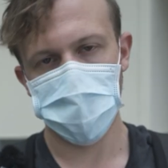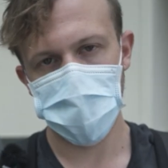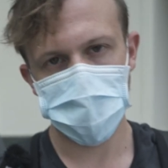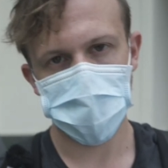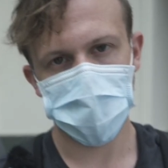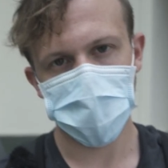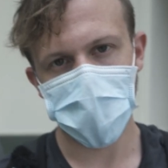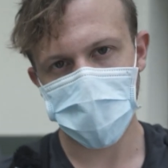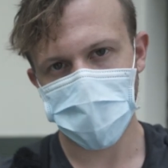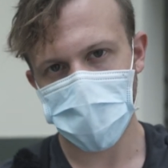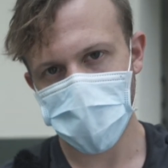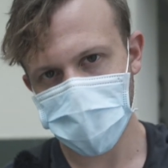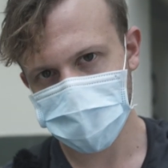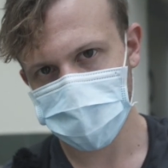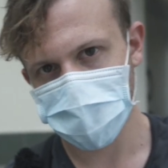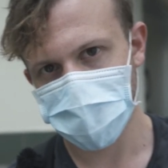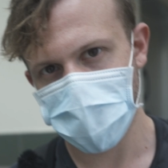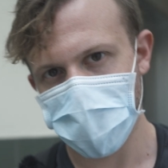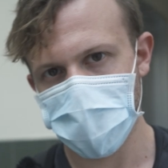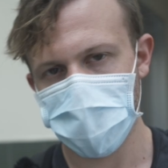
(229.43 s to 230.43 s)
People have a
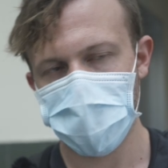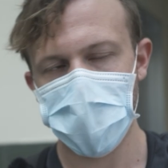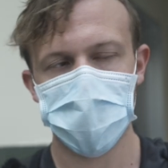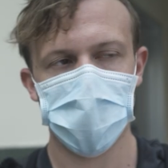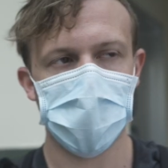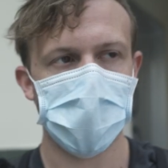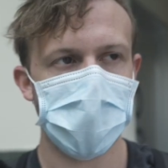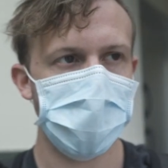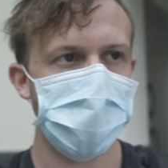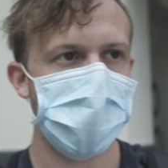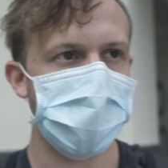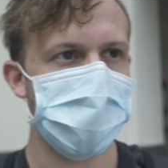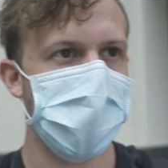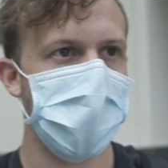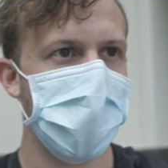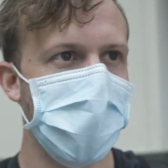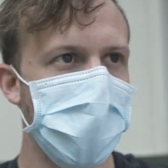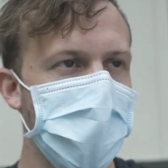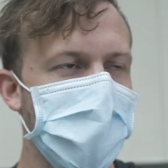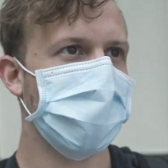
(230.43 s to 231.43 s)
hustle here, people wanna make
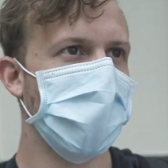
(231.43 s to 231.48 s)
money.